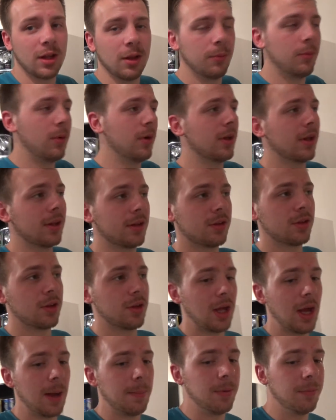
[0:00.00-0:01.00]
what has just
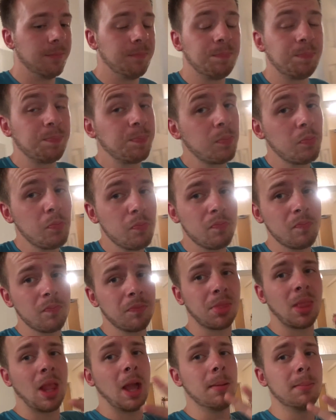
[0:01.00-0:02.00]
happened.
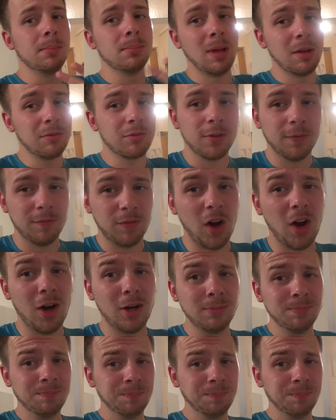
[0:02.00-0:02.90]
Mouths on fire.